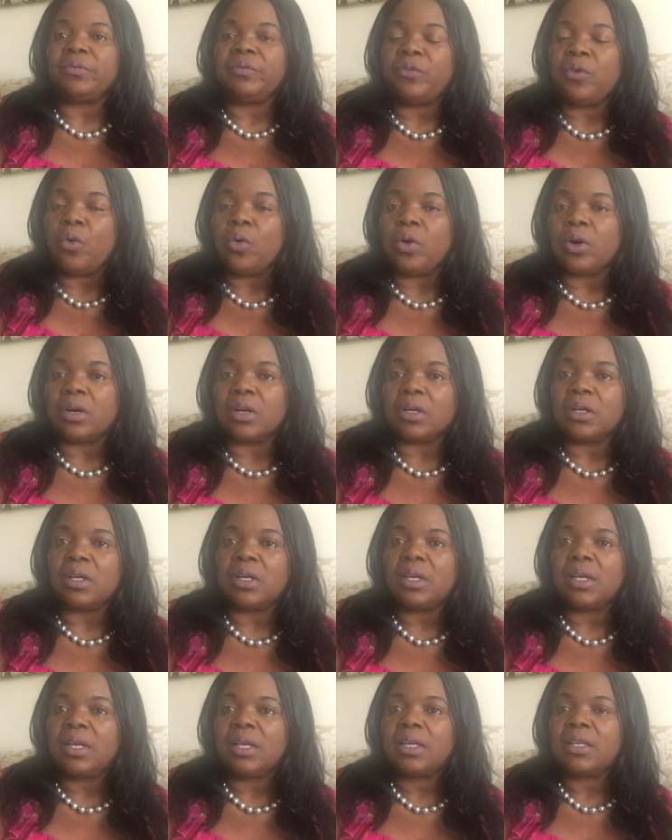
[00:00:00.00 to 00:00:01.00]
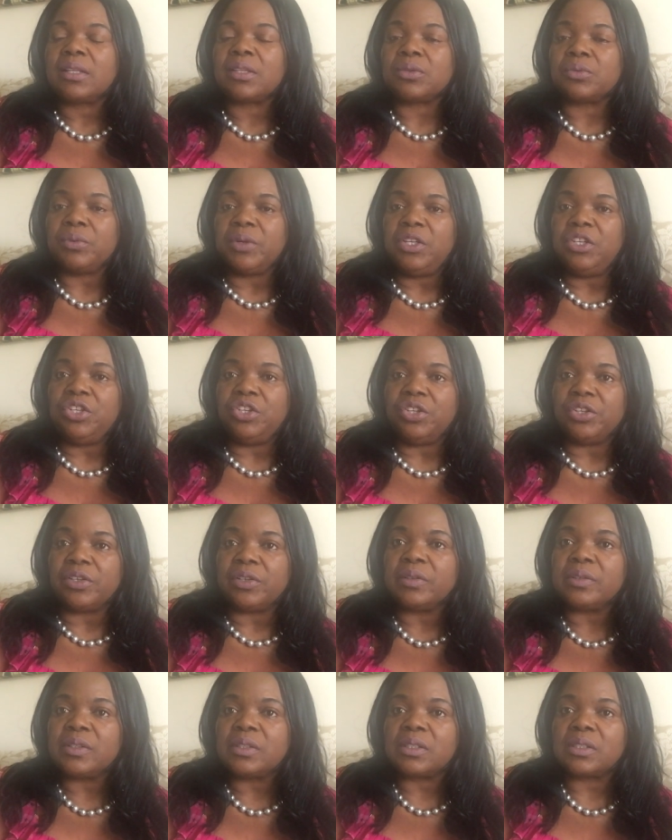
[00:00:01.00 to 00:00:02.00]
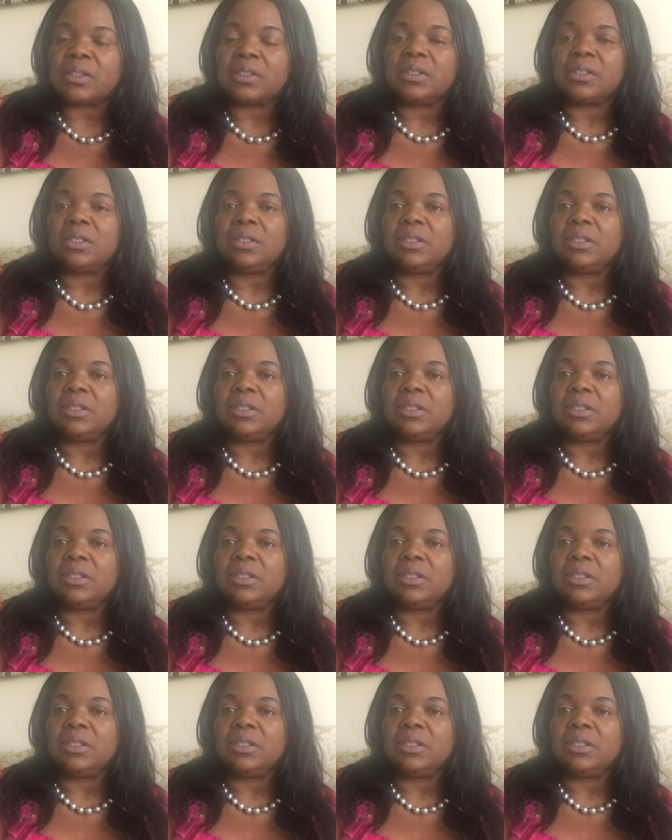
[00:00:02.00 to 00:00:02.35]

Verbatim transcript: for three years.